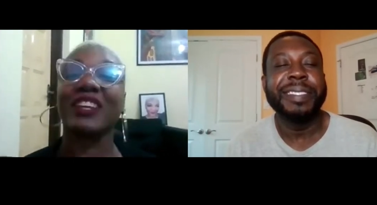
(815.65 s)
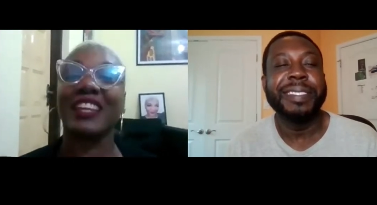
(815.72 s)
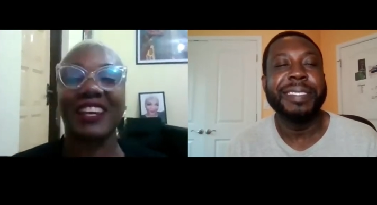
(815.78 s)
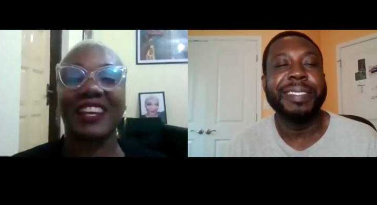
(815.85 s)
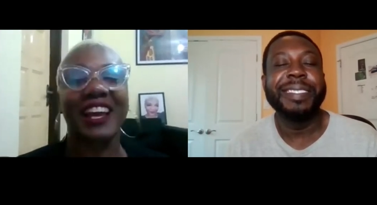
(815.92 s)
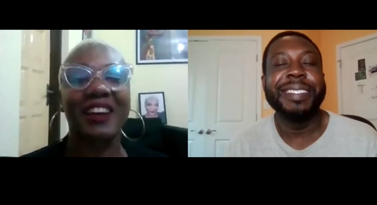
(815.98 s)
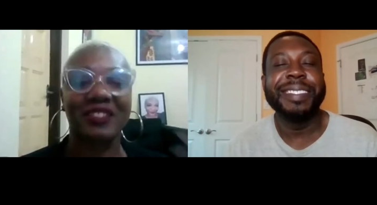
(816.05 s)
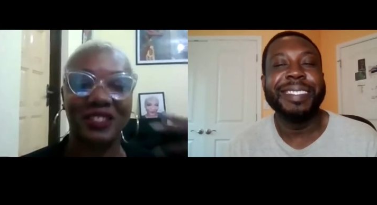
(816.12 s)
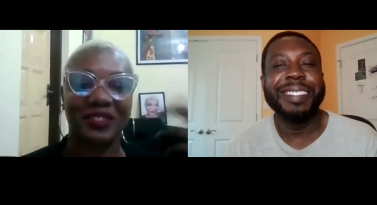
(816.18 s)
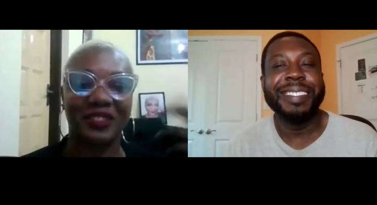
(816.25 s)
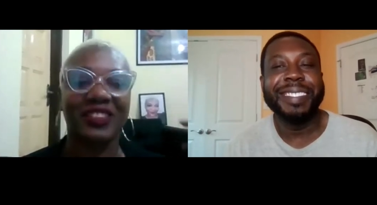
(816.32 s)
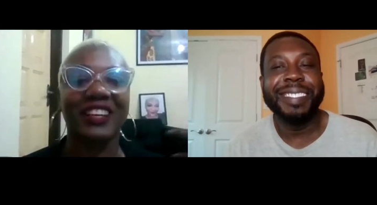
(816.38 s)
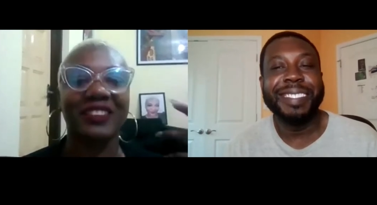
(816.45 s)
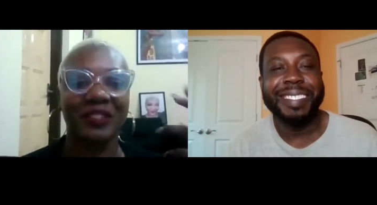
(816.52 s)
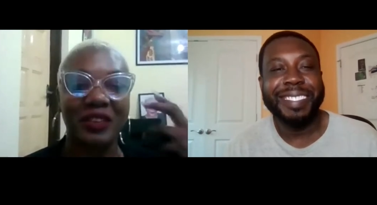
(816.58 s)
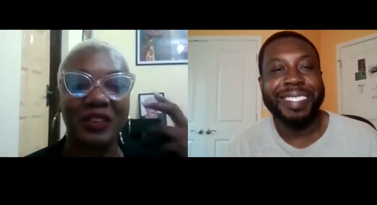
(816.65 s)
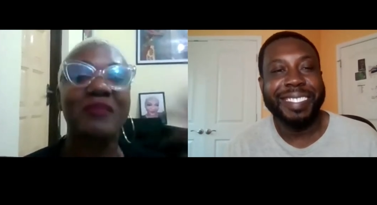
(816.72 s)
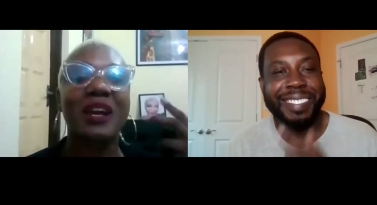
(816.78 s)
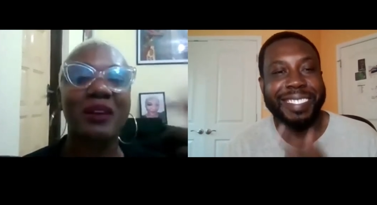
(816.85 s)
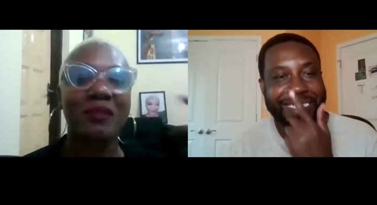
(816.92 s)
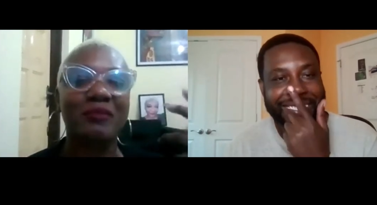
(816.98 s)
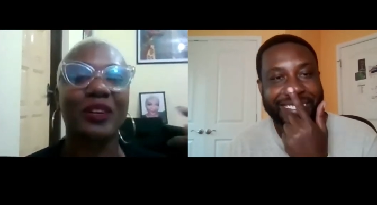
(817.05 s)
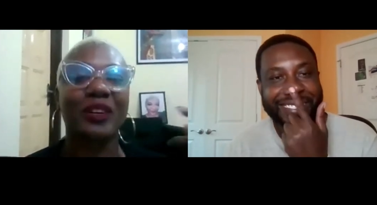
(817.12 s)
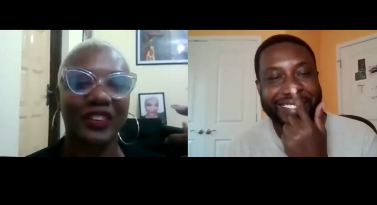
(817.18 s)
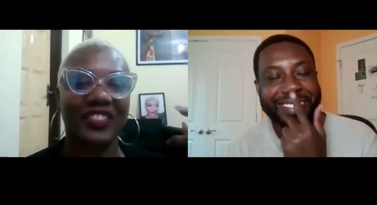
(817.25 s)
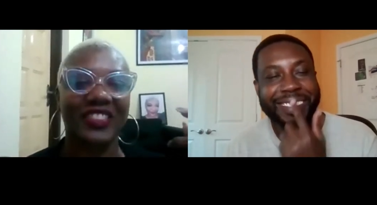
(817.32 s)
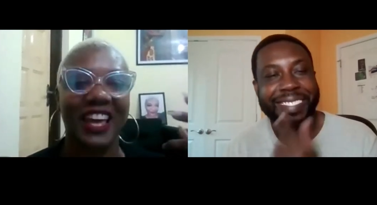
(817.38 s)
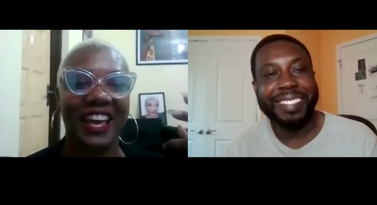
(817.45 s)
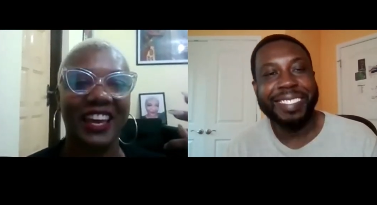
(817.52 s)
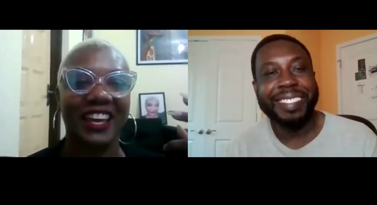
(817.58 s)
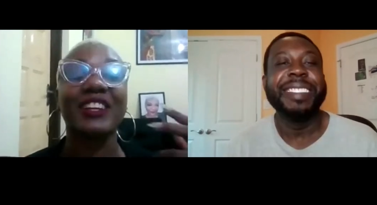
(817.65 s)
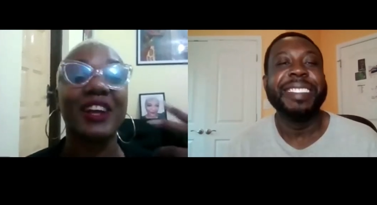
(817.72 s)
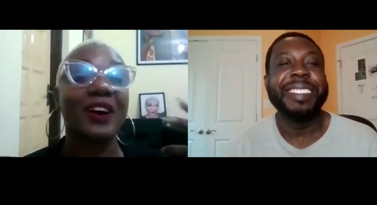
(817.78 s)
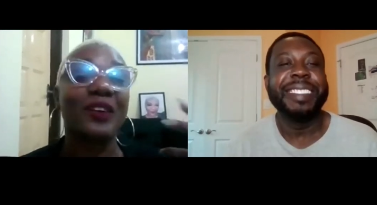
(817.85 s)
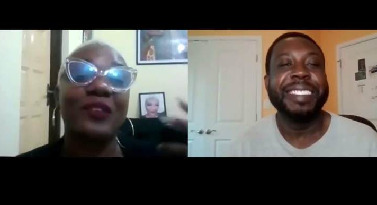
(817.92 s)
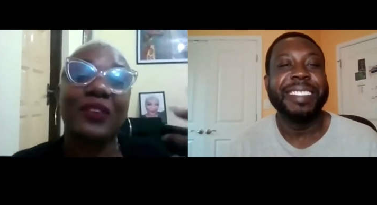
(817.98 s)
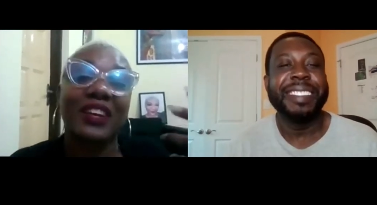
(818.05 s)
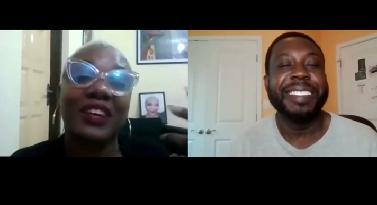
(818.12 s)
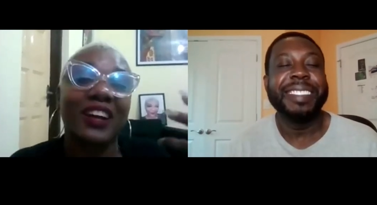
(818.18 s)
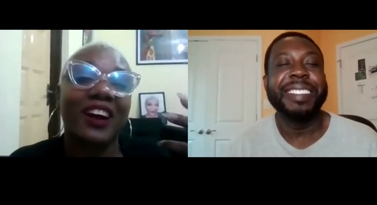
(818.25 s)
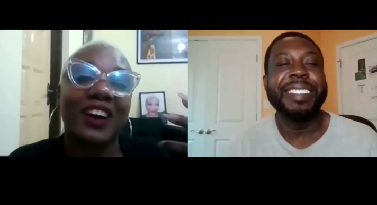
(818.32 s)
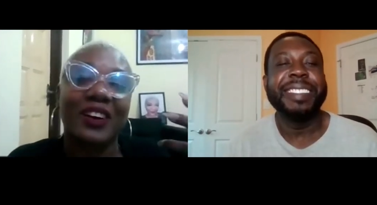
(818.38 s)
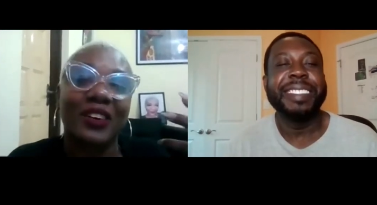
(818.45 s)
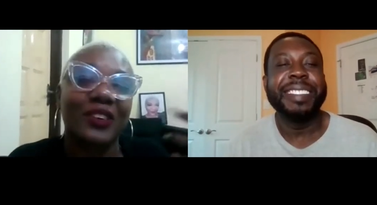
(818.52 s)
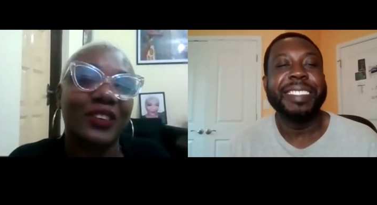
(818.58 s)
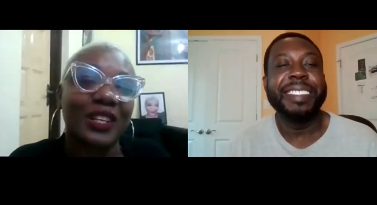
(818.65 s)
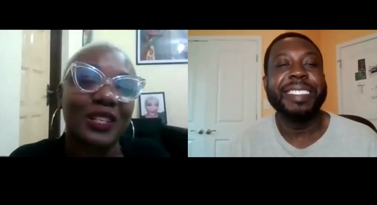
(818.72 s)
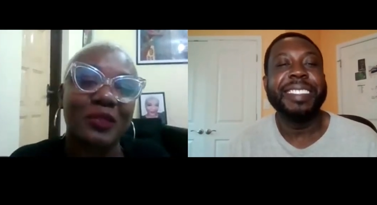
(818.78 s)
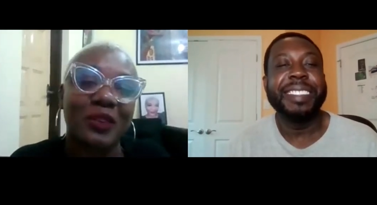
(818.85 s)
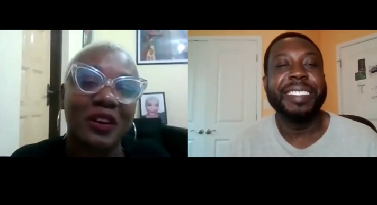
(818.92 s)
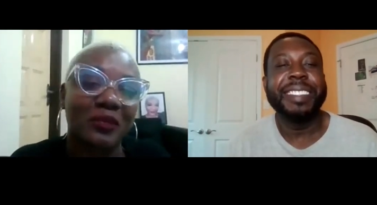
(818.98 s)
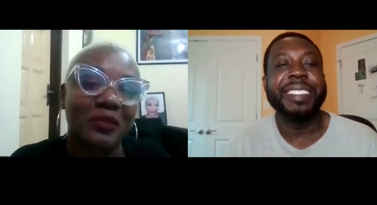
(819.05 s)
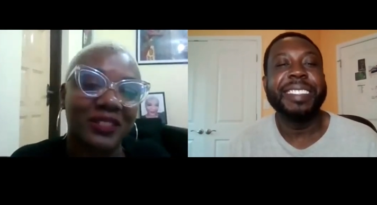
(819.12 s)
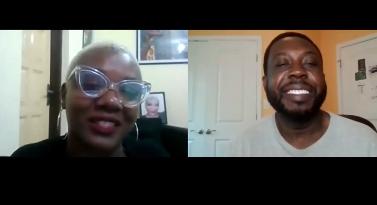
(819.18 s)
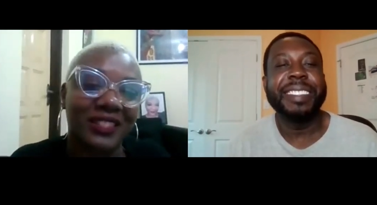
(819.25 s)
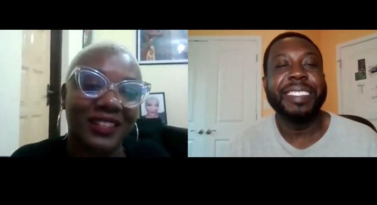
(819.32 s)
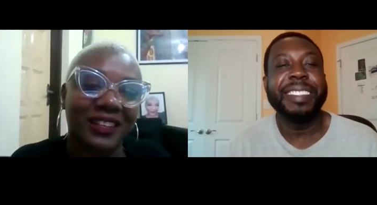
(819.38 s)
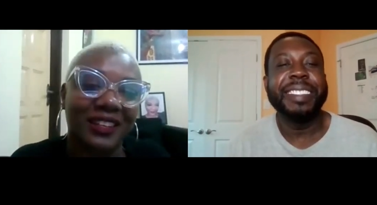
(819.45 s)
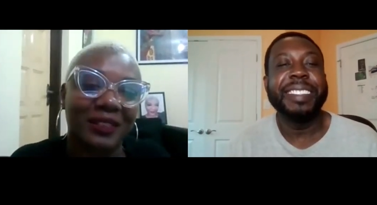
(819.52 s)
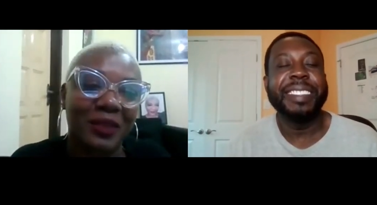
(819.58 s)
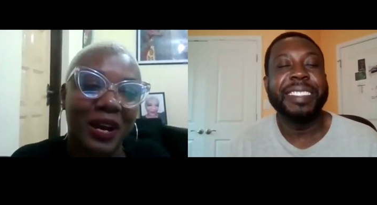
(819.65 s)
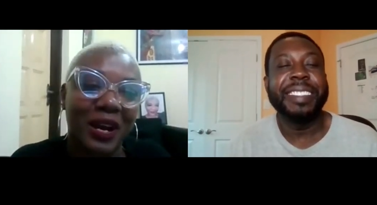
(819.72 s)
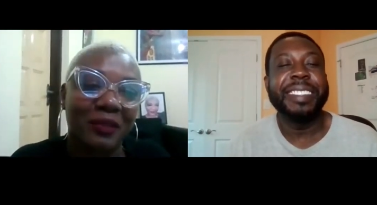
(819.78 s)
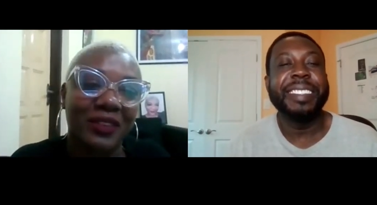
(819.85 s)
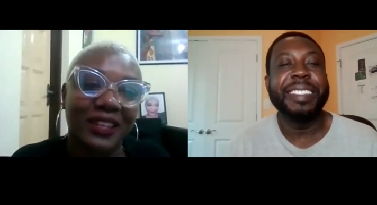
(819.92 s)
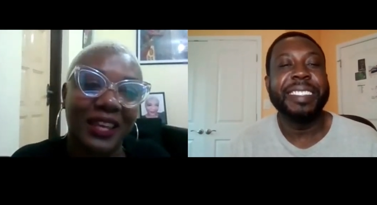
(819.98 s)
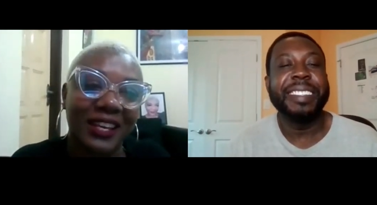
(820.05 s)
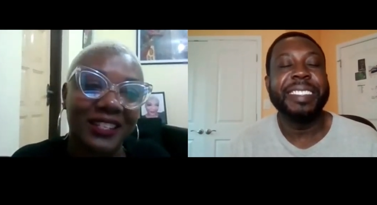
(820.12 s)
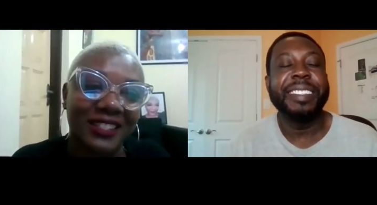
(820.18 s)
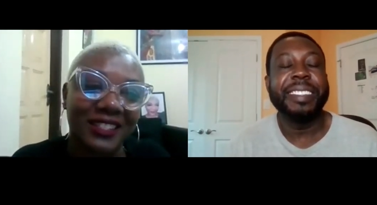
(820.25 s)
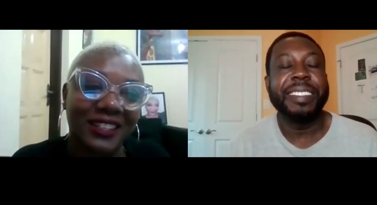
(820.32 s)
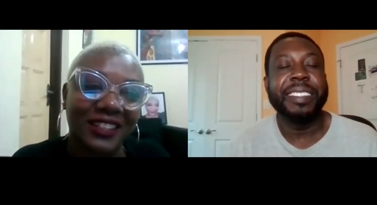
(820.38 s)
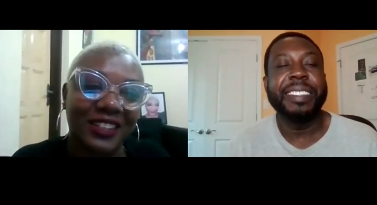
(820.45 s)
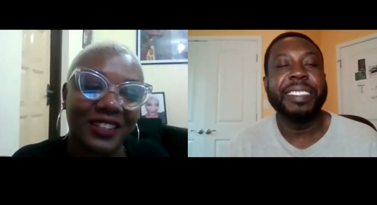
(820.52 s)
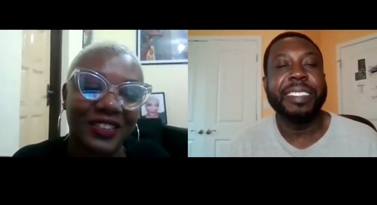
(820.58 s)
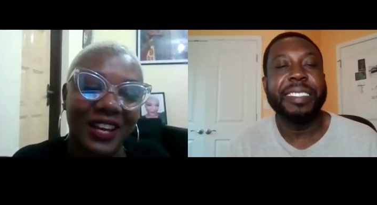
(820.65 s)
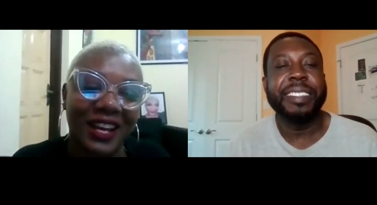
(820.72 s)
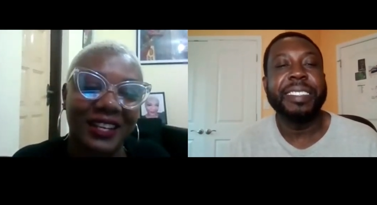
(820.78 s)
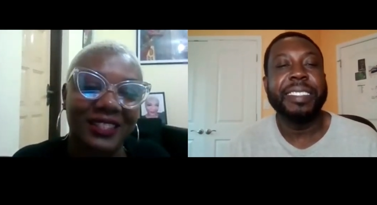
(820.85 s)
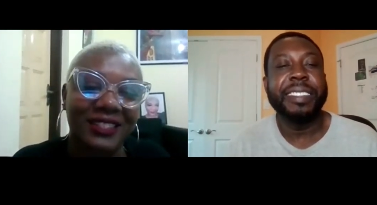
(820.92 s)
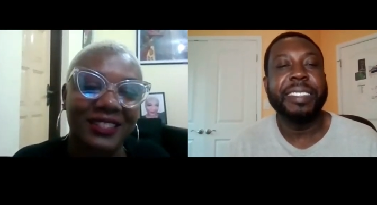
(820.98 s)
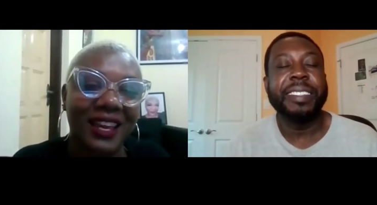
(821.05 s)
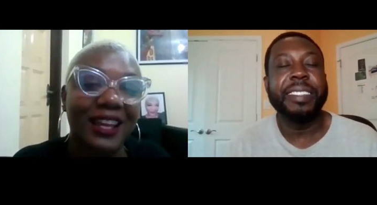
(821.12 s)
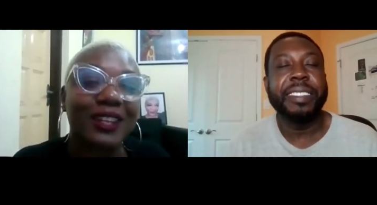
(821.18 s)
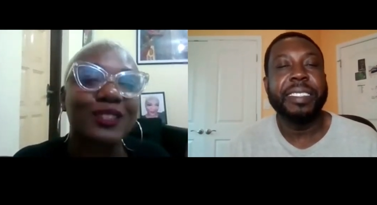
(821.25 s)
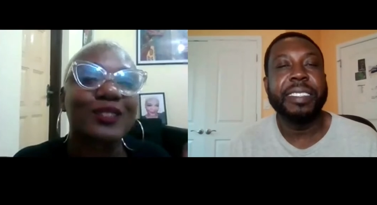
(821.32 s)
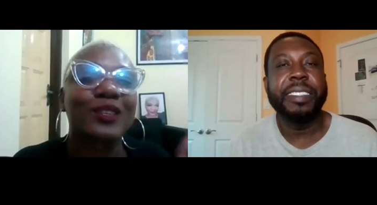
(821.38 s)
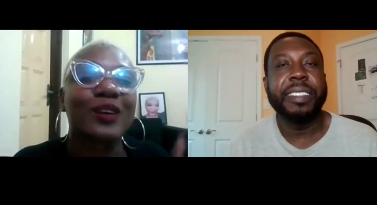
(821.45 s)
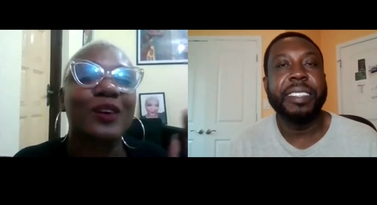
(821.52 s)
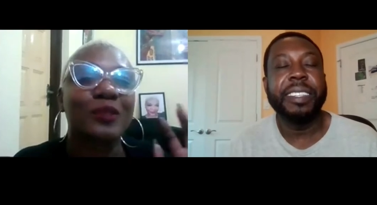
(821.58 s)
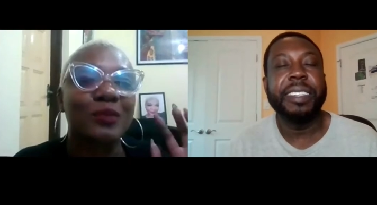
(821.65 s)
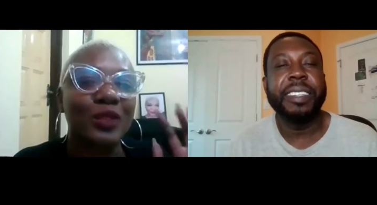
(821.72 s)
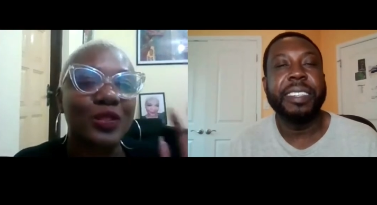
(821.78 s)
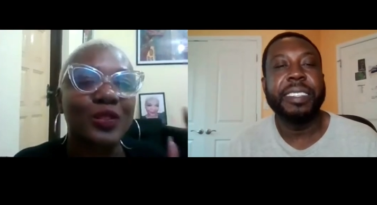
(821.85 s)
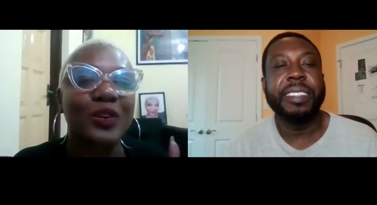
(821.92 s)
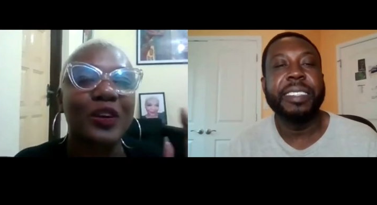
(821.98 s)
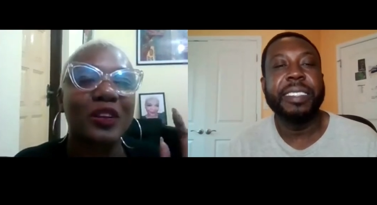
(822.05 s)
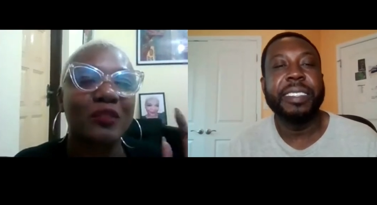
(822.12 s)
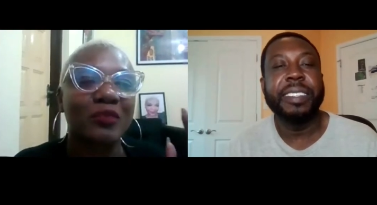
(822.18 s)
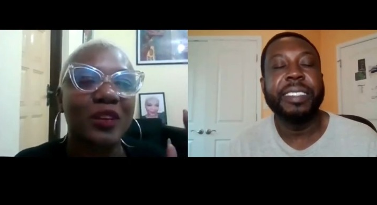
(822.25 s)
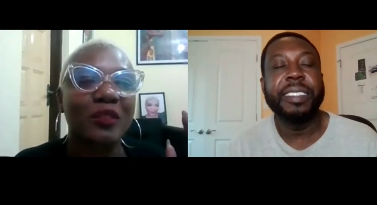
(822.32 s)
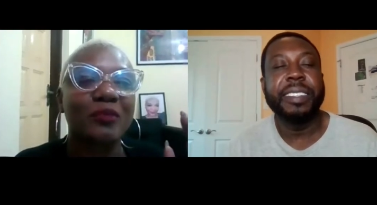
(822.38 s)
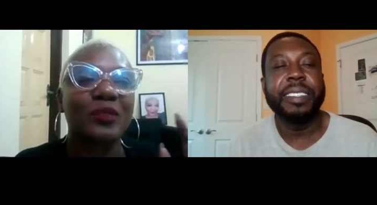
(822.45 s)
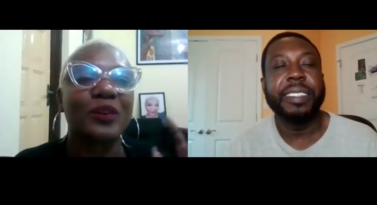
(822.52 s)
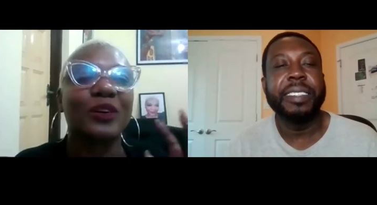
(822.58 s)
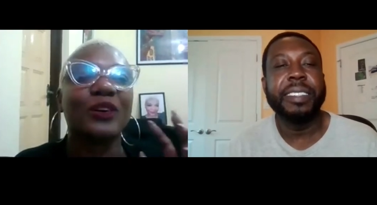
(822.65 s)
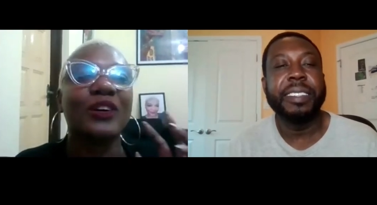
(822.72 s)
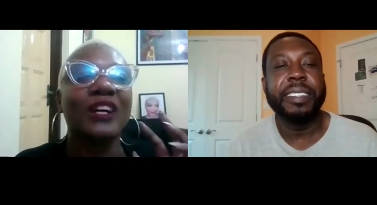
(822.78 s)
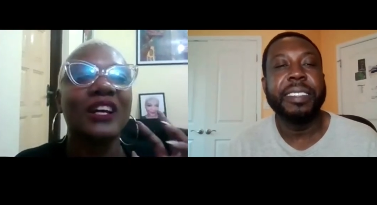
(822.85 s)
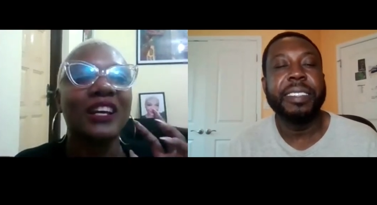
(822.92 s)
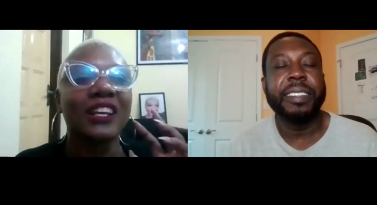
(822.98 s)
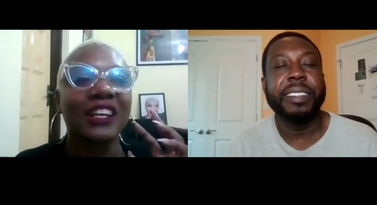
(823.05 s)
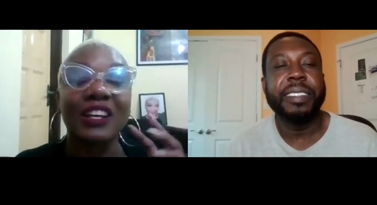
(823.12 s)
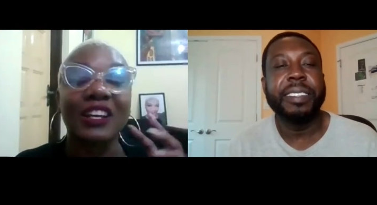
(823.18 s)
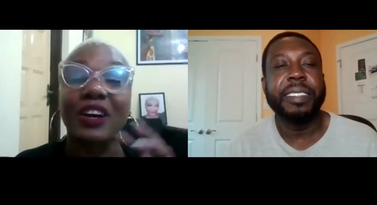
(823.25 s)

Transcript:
Speaker 1: And then I have to re- remember that you know we are only 12 percent of the population in the United States so the yeah. majority of people, you